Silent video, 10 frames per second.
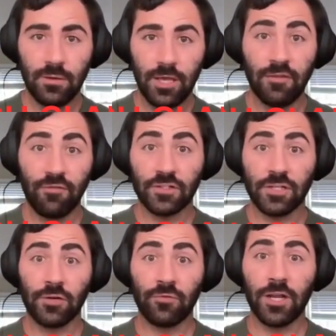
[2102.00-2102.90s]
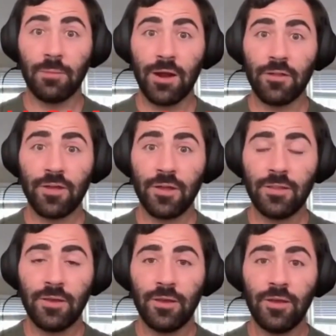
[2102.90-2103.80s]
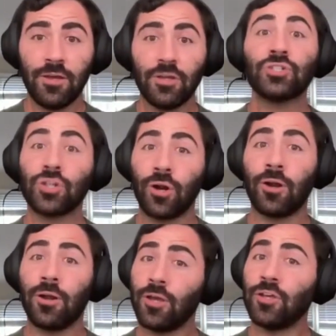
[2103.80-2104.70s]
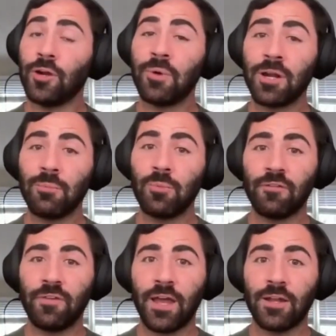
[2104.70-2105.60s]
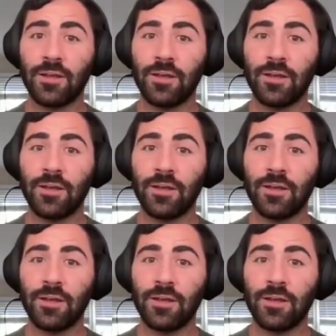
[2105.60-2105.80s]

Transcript: and it feels like you're running a marathon, sure, you're burning more fat.